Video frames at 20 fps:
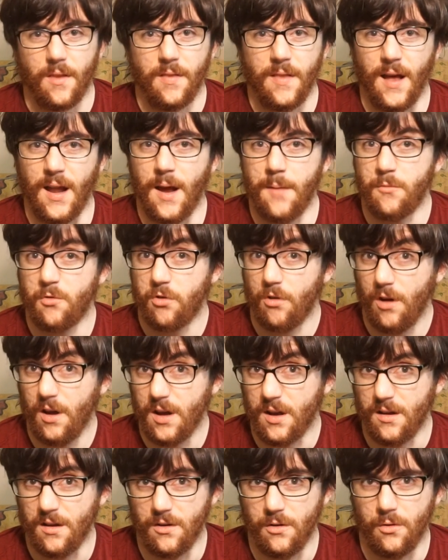that I'm
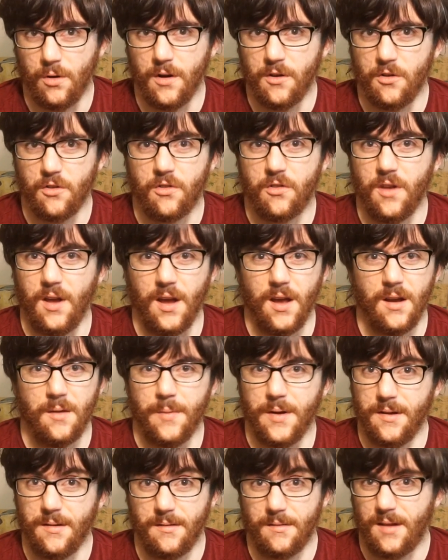trying to understand
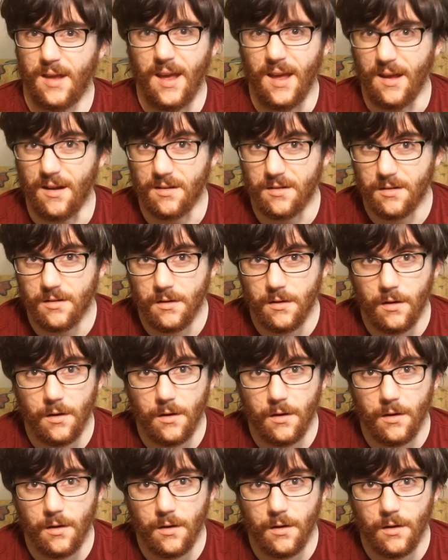but can't.